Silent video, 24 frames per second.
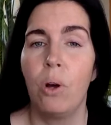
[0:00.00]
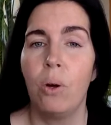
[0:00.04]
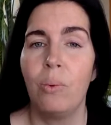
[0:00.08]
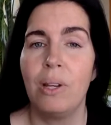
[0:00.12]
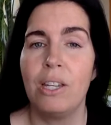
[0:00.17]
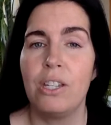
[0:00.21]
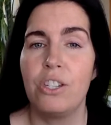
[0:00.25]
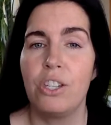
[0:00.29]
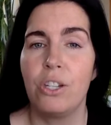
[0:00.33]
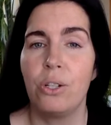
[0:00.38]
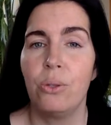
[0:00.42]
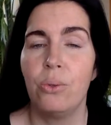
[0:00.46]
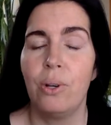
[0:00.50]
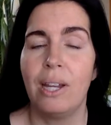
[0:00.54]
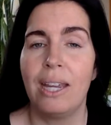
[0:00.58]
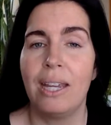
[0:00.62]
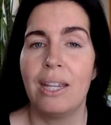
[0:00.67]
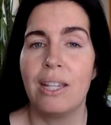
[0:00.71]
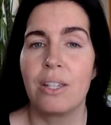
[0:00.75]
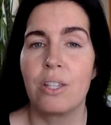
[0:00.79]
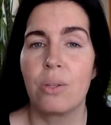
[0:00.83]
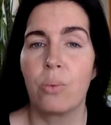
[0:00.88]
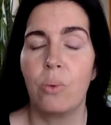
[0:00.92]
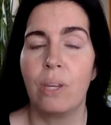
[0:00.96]
we do
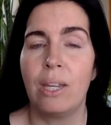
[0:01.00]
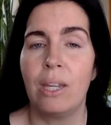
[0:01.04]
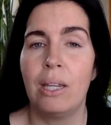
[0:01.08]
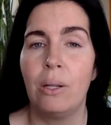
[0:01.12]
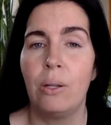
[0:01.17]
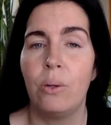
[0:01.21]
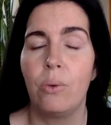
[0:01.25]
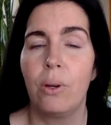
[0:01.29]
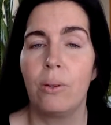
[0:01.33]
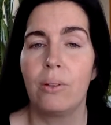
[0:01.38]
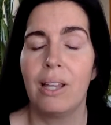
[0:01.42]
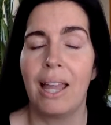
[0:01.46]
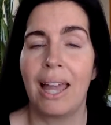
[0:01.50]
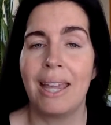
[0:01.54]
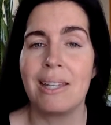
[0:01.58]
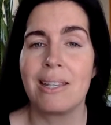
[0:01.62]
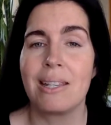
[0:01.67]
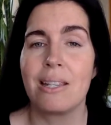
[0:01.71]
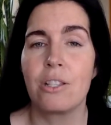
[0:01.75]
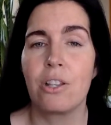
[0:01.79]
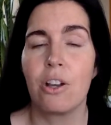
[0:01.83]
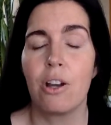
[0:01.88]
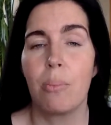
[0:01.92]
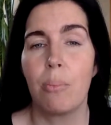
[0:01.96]
is we
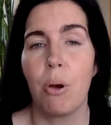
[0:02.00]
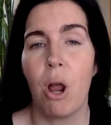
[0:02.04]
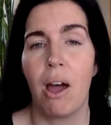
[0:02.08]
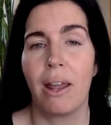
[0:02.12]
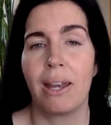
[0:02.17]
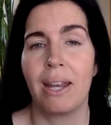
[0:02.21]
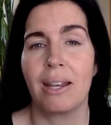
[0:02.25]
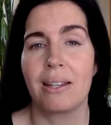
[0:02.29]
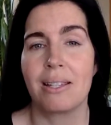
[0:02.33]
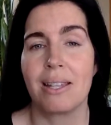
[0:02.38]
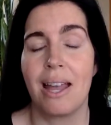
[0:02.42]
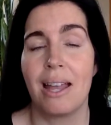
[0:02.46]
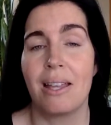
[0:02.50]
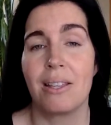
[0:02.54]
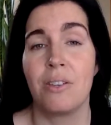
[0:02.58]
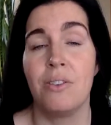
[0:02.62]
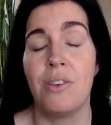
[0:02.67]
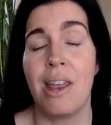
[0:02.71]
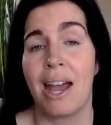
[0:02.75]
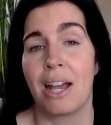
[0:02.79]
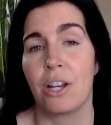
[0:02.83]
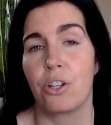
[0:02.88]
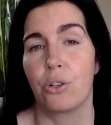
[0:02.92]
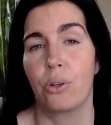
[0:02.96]
license our products as
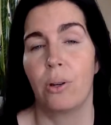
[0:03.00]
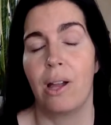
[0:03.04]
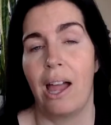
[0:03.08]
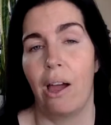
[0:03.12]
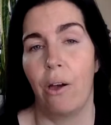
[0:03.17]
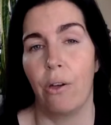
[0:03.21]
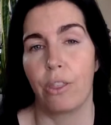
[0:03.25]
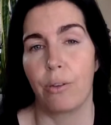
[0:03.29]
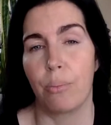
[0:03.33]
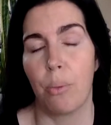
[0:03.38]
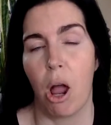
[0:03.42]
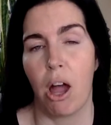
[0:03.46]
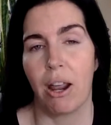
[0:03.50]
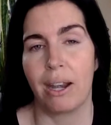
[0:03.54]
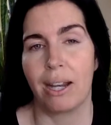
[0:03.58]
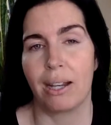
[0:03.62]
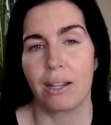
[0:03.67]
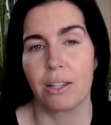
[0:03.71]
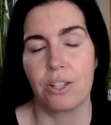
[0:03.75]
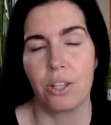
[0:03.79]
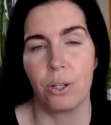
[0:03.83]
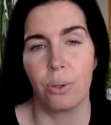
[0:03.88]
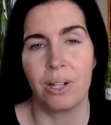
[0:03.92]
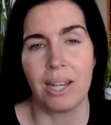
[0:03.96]
natural health
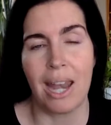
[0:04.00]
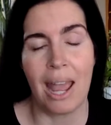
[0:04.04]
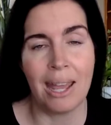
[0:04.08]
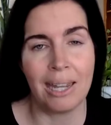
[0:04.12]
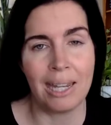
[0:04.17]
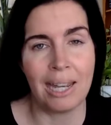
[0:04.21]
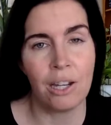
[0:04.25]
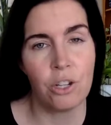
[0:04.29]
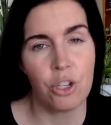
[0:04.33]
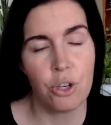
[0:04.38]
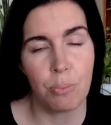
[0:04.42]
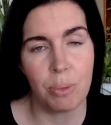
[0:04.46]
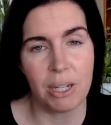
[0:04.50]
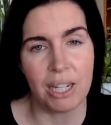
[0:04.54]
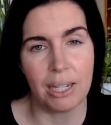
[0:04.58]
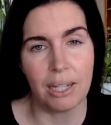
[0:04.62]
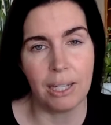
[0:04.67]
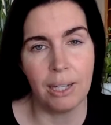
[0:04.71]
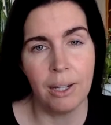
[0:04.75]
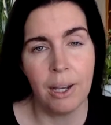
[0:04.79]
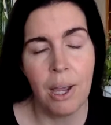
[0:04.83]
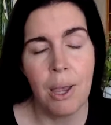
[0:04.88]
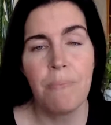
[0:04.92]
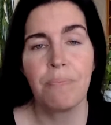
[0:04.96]
products, so an
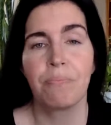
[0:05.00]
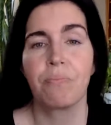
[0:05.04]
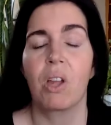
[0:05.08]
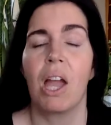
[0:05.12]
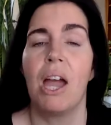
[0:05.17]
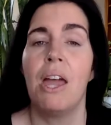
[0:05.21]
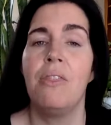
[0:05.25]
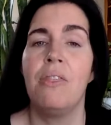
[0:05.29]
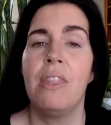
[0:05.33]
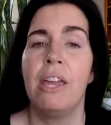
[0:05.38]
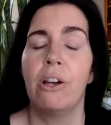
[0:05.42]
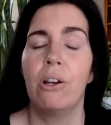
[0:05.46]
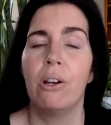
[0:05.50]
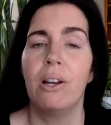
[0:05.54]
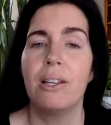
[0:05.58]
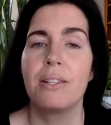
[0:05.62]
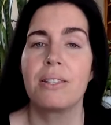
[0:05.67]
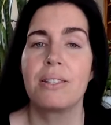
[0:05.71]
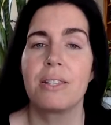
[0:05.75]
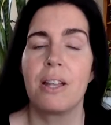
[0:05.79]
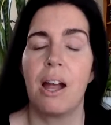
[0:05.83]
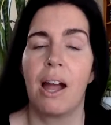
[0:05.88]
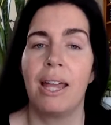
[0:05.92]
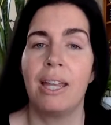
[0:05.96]
NHP, and they're
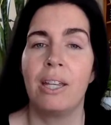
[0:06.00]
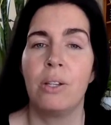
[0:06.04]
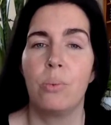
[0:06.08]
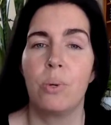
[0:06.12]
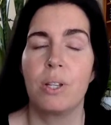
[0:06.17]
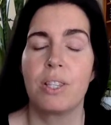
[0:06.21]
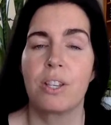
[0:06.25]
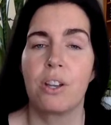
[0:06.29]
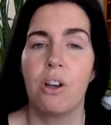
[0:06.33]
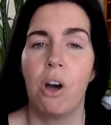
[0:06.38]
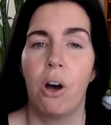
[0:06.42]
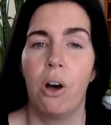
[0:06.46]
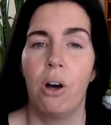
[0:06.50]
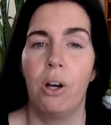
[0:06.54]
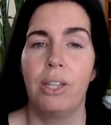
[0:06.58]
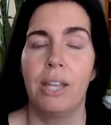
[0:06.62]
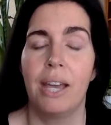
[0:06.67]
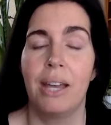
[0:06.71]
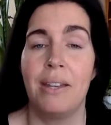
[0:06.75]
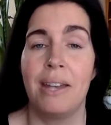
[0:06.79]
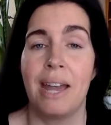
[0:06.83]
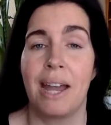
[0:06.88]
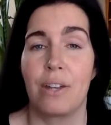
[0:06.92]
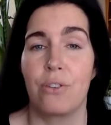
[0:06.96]
assigned what's called
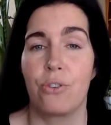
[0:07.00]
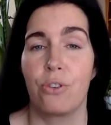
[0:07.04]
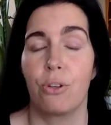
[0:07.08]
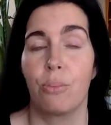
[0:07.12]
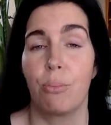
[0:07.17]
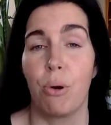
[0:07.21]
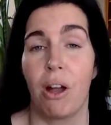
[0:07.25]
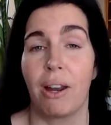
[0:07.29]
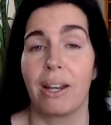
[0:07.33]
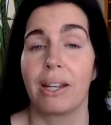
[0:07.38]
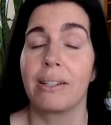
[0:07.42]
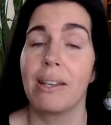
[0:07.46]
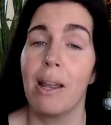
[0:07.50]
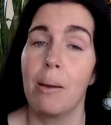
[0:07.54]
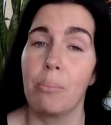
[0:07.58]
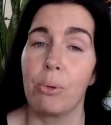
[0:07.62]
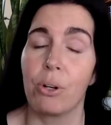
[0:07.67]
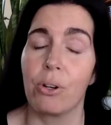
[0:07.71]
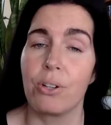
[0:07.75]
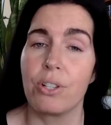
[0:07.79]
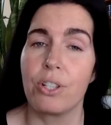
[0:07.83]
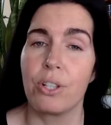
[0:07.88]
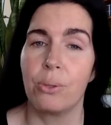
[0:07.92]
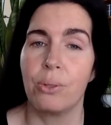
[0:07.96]
a natural product
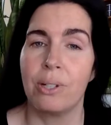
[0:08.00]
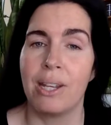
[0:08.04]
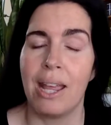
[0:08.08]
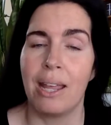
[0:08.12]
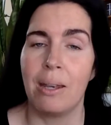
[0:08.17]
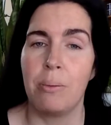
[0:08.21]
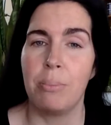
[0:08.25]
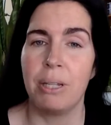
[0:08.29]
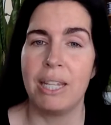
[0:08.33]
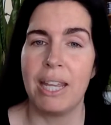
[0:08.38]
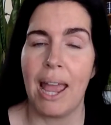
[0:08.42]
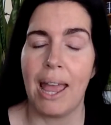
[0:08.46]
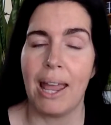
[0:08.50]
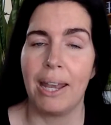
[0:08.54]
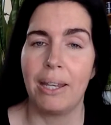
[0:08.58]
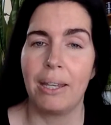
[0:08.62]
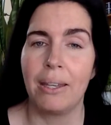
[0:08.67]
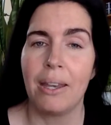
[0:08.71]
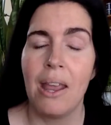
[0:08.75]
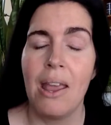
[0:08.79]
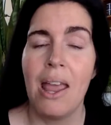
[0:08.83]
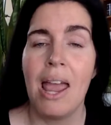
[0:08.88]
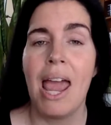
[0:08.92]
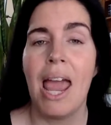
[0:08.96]
number, so an NPN.
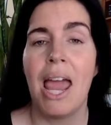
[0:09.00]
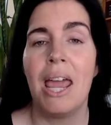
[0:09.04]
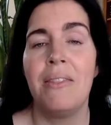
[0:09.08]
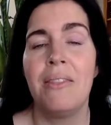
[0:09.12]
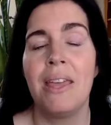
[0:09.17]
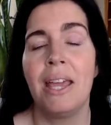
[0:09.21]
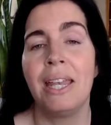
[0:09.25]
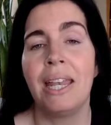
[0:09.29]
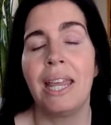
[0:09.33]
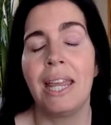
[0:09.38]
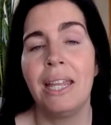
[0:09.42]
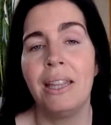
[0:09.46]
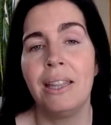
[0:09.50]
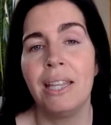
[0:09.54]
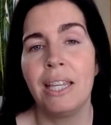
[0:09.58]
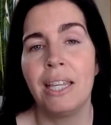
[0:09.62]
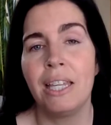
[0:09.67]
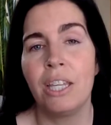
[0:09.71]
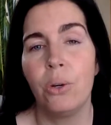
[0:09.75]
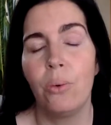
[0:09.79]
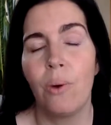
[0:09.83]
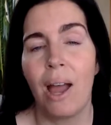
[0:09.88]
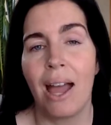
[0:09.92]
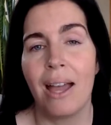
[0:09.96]
And then in the
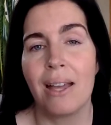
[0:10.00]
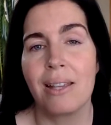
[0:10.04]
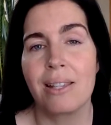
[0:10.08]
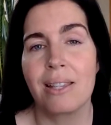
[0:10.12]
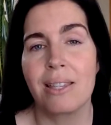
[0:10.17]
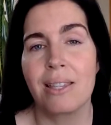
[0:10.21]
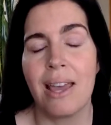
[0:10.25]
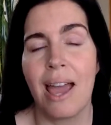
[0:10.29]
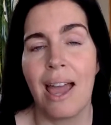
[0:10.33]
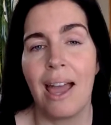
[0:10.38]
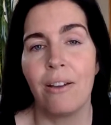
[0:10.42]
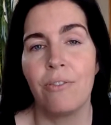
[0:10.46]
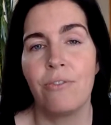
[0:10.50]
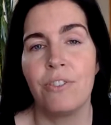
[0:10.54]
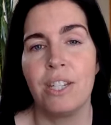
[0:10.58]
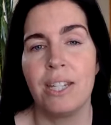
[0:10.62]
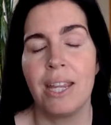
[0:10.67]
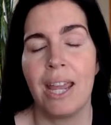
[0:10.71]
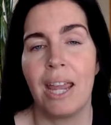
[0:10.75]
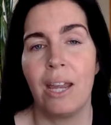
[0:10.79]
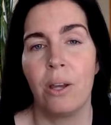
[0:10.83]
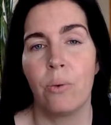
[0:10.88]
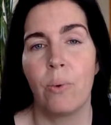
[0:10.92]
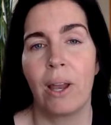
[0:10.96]
US, the
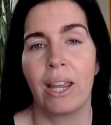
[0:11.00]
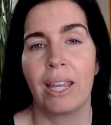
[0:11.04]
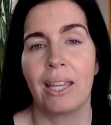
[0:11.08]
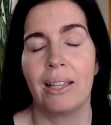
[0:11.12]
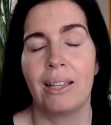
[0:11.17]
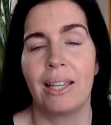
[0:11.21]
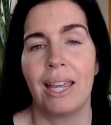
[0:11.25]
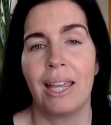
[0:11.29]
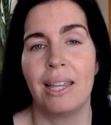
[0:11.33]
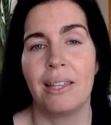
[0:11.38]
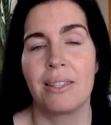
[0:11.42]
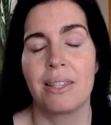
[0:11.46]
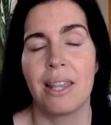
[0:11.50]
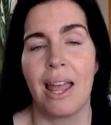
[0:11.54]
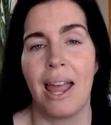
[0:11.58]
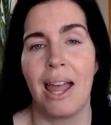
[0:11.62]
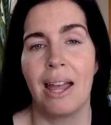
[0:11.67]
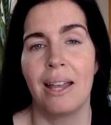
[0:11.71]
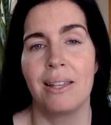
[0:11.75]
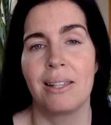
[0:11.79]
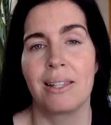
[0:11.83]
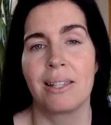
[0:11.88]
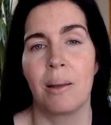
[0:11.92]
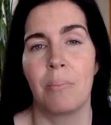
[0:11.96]
FDA regulates
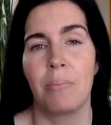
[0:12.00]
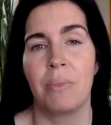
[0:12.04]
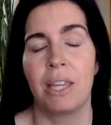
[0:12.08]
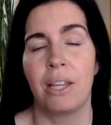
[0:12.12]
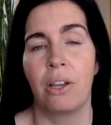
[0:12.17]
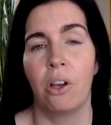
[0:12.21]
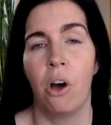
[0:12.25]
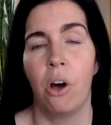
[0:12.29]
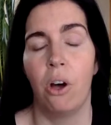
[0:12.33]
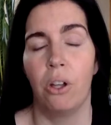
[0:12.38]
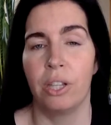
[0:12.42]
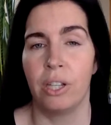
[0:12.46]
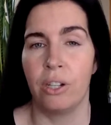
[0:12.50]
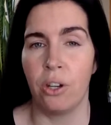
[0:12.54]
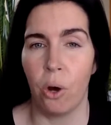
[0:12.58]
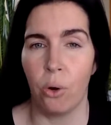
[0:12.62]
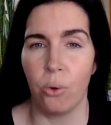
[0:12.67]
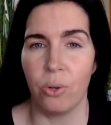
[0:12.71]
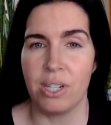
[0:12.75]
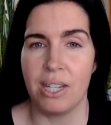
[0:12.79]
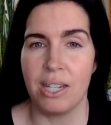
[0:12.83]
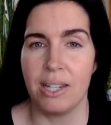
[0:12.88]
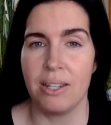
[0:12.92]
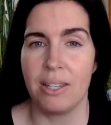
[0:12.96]
as something called an
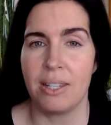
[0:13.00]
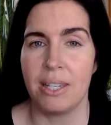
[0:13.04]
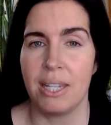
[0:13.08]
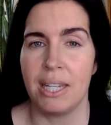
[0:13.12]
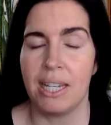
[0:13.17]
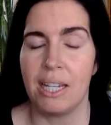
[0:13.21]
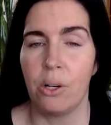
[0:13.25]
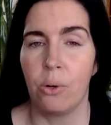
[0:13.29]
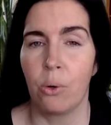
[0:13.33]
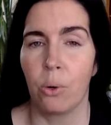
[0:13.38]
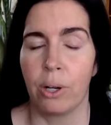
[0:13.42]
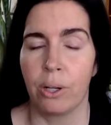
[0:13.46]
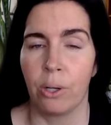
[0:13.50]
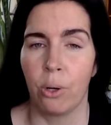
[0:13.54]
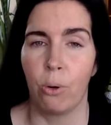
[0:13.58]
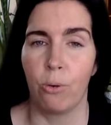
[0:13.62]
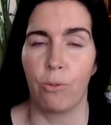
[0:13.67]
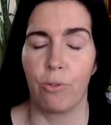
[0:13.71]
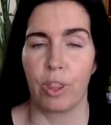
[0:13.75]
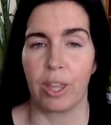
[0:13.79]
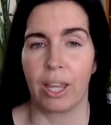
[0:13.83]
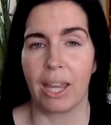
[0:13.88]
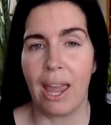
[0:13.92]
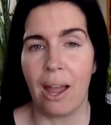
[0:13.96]
OTC or an
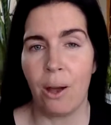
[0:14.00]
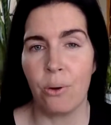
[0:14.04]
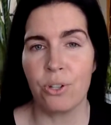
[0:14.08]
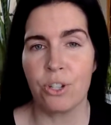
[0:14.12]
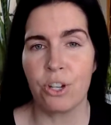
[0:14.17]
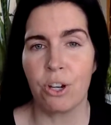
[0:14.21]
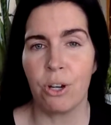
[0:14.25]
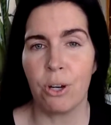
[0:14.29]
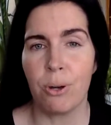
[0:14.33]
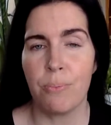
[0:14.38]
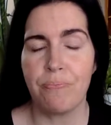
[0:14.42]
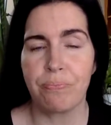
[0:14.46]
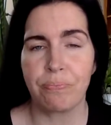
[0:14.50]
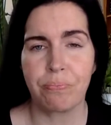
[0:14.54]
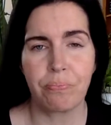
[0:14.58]
over-the-counter.